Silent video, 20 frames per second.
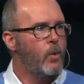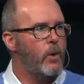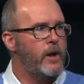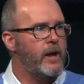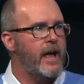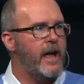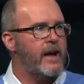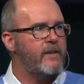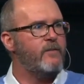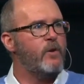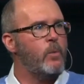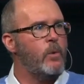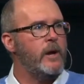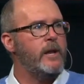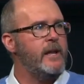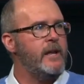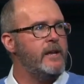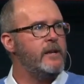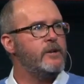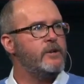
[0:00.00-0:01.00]
Whatever
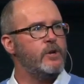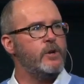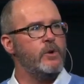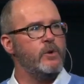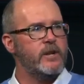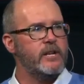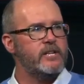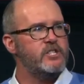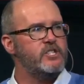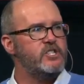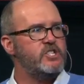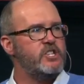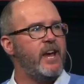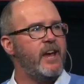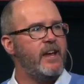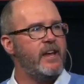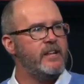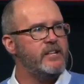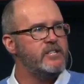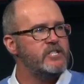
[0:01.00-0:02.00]
we need to do to
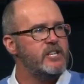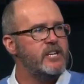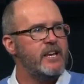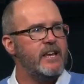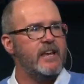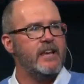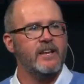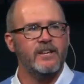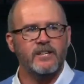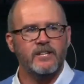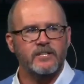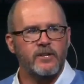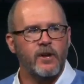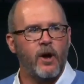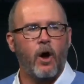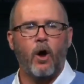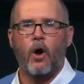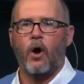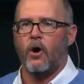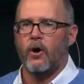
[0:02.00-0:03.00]
change his
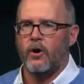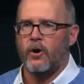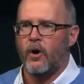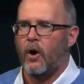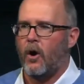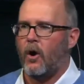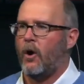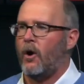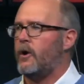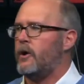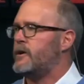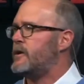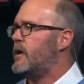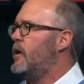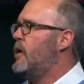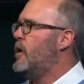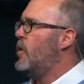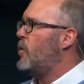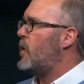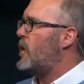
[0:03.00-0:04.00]
hard heart,
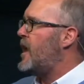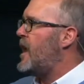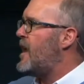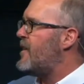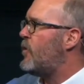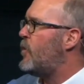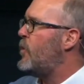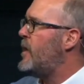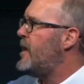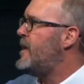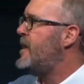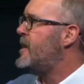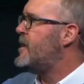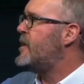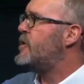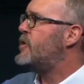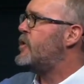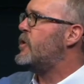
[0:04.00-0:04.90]
whatever we need to